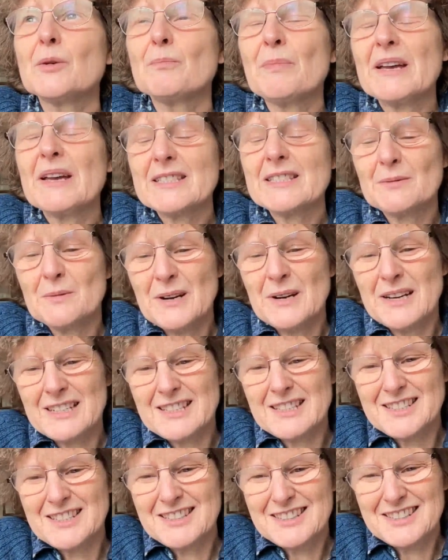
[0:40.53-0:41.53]
best
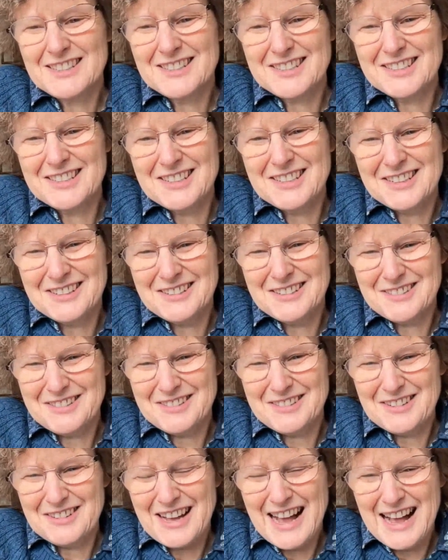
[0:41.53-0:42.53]
way to
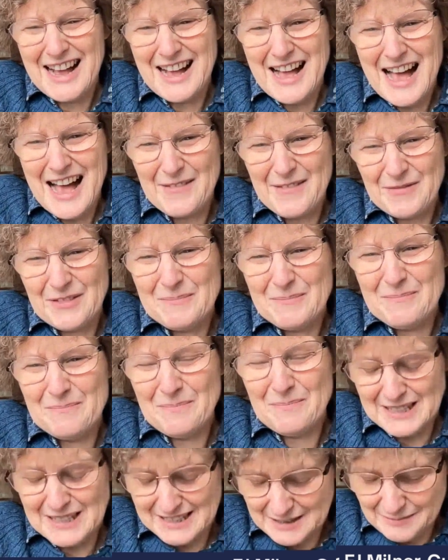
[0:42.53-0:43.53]
have the
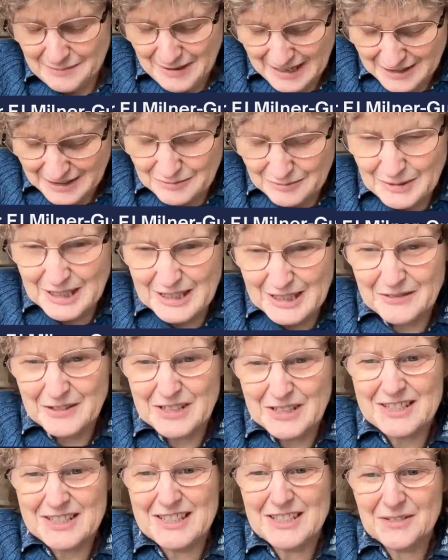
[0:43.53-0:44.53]
best impact on
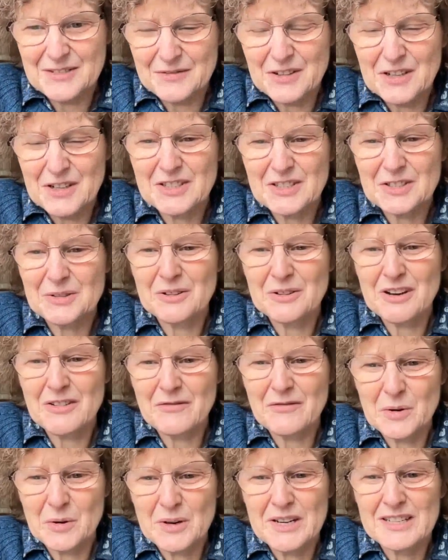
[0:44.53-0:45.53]
biodiversity is first to
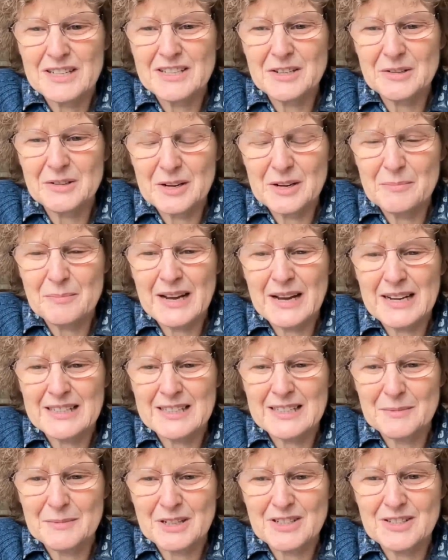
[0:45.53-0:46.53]
avoid your
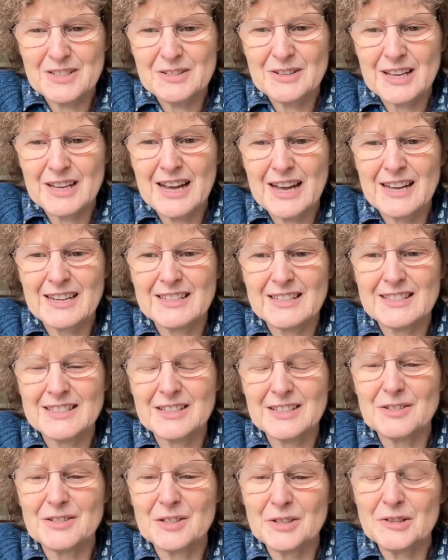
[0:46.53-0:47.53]
impacts as much as you can.
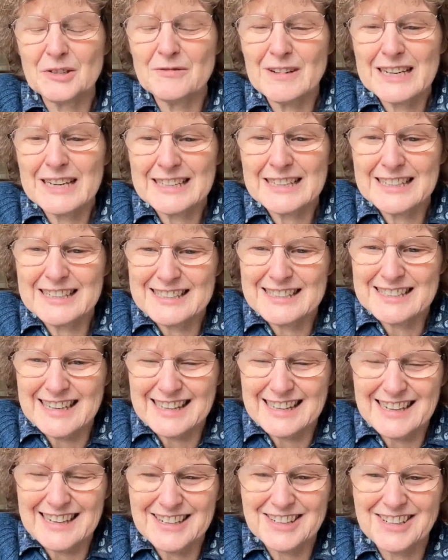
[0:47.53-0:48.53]
So do you really need to
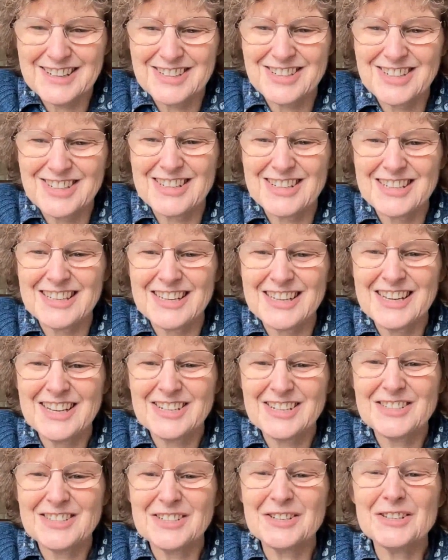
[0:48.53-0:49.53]
take that car journey?
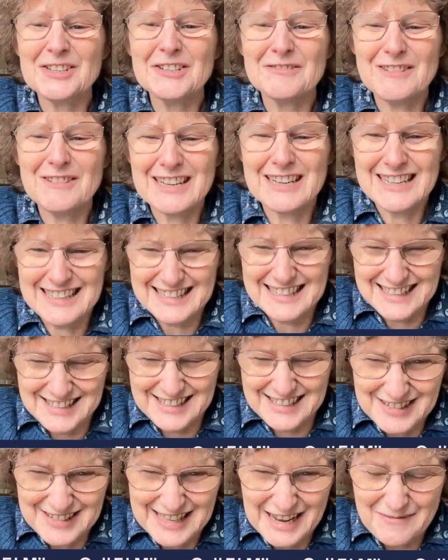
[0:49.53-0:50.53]
Do you really
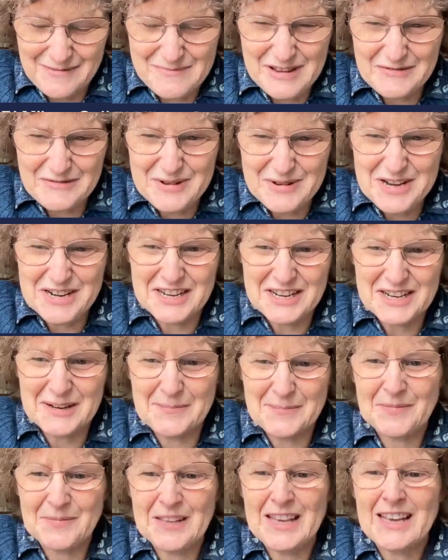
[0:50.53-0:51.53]
need to eat that beef
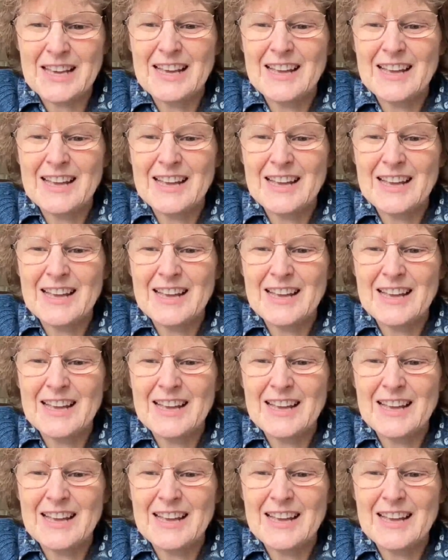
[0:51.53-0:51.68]
burger?